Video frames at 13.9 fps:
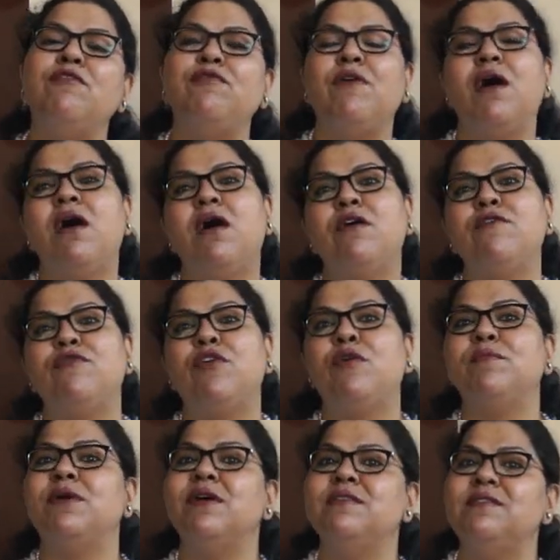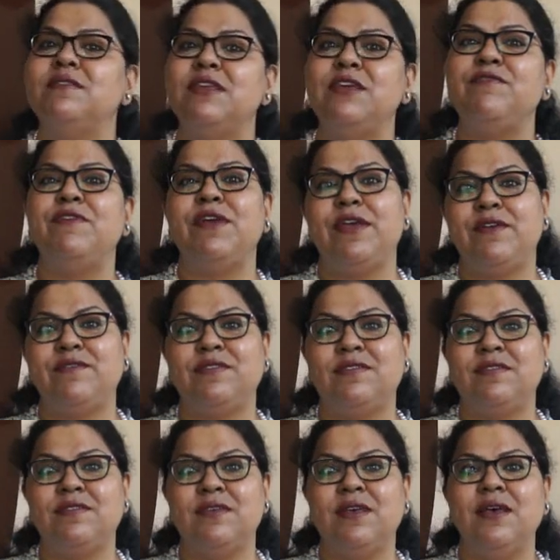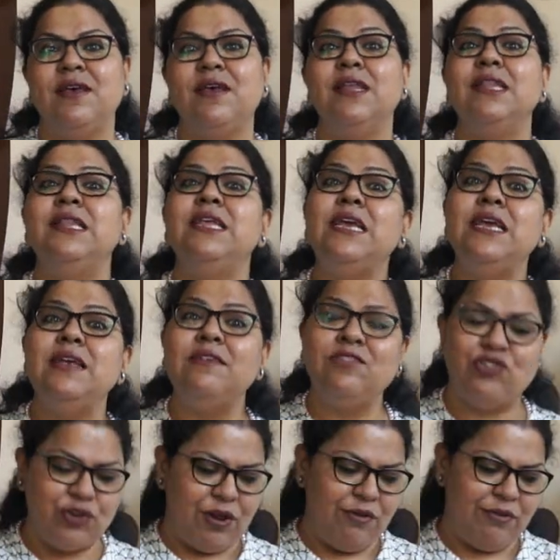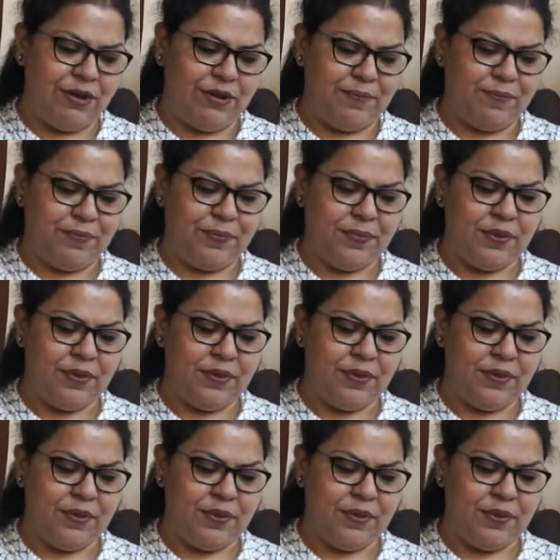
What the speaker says: far from gusty waves. These children,